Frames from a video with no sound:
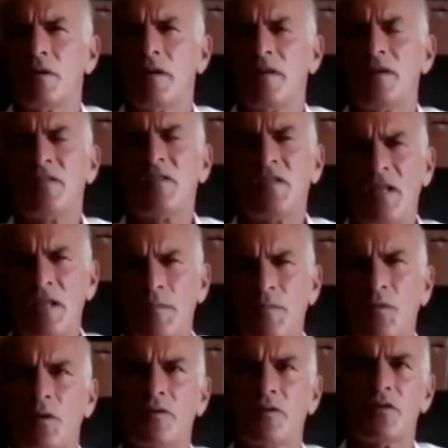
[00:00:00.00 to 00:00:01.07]
he seemed
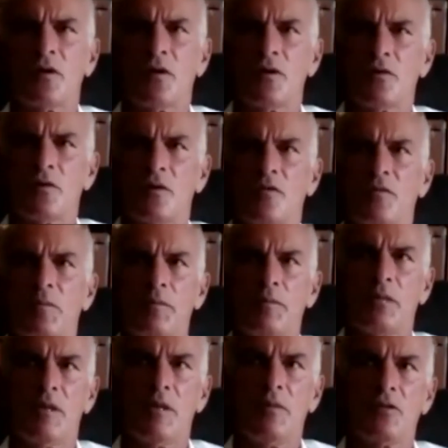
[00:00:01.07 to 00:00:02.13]
to have started off by
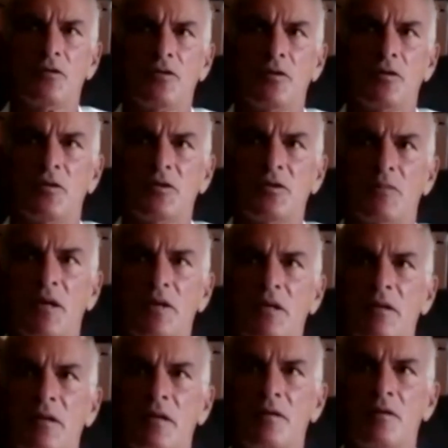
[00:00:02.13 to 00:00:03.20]
blaming Jewish
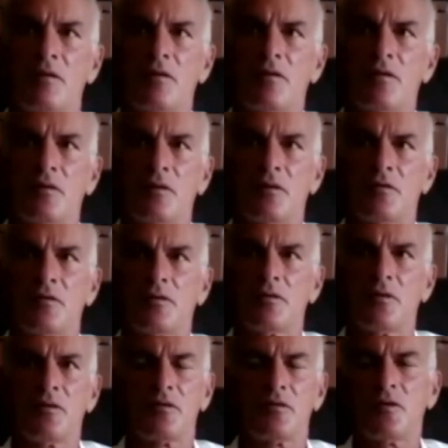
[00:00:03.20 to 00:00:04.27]
moneylenders or
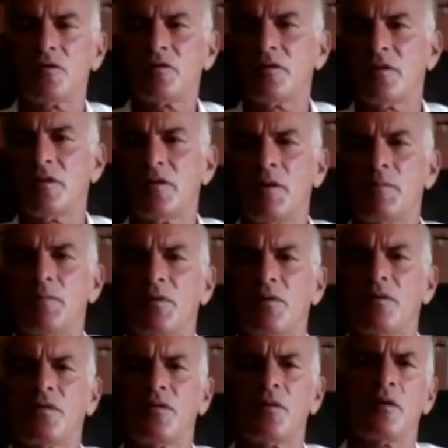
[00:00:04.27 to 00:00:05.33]
the you know, Jews in the
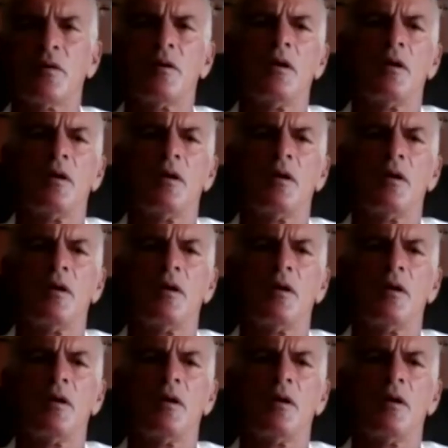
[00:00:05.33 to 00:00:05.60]
temple for